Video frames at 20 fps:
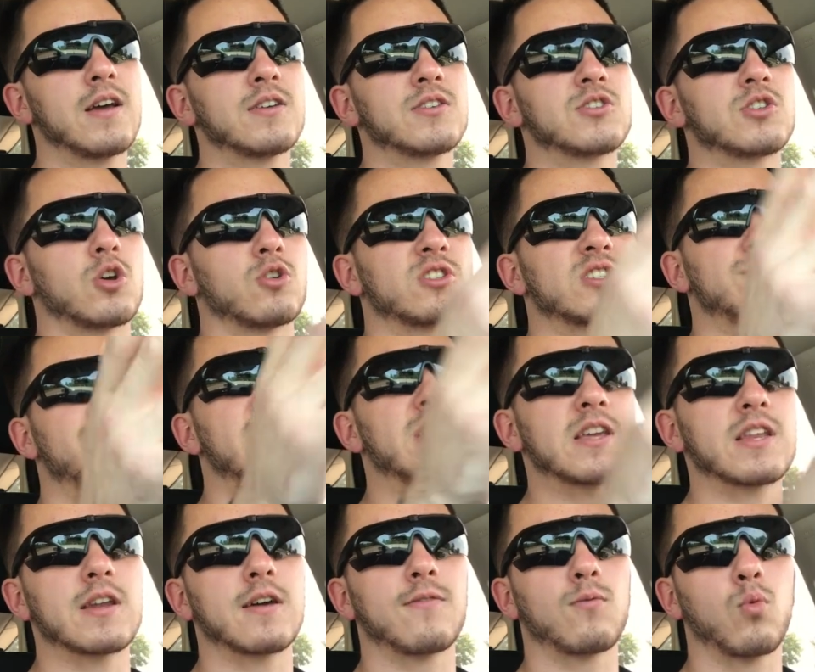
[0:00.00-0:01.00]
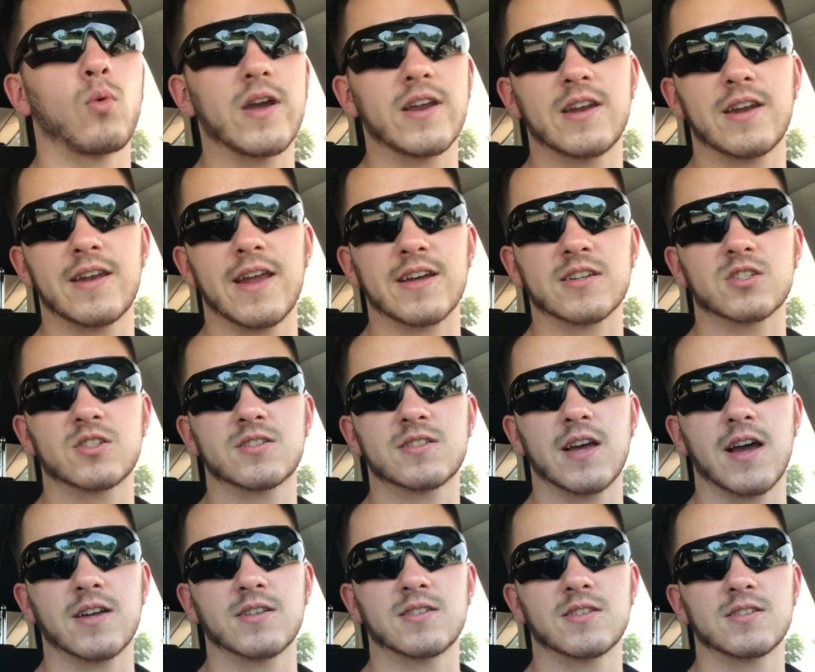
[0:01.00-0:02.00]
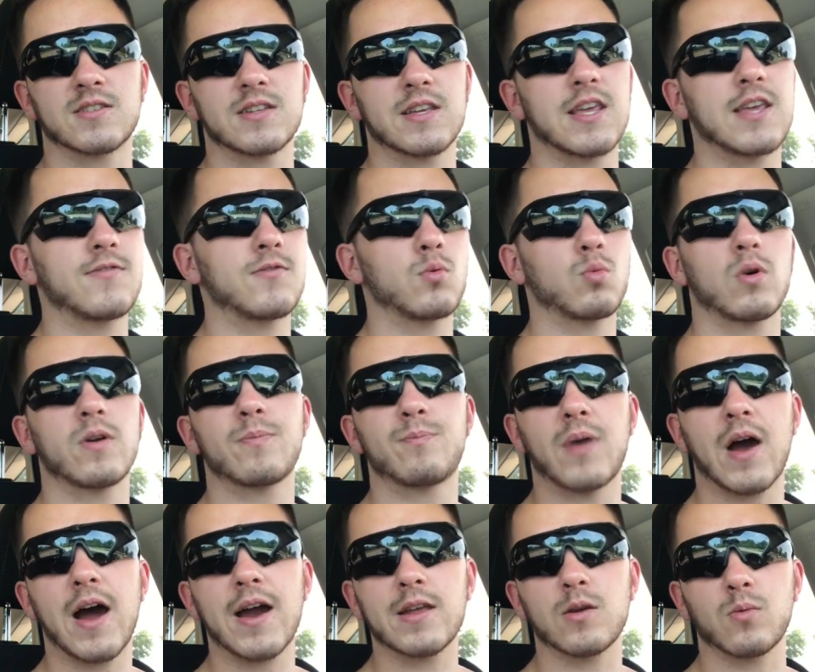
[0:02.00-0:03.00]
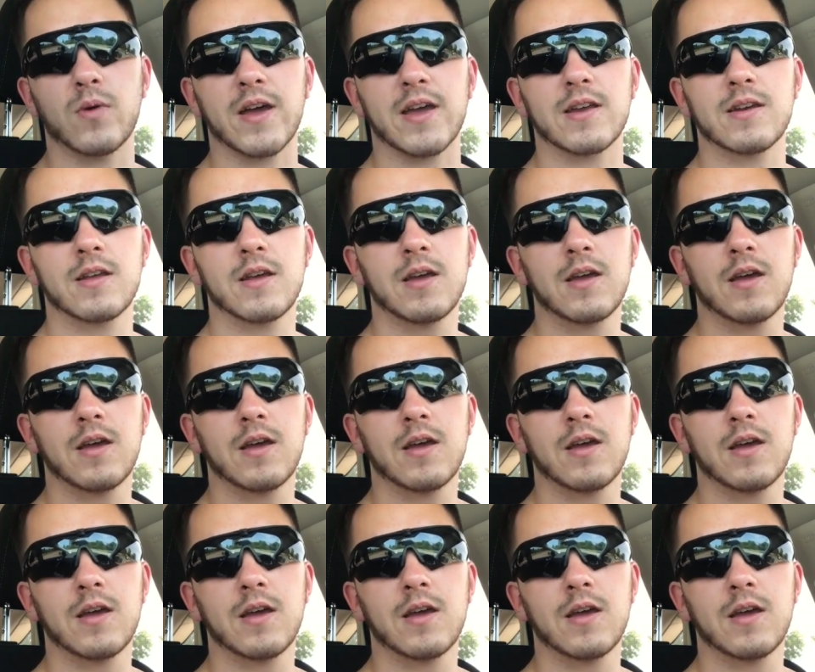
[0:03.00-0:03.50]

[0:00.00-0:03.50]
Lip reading: So speaking of weighted exercises, even with body weight,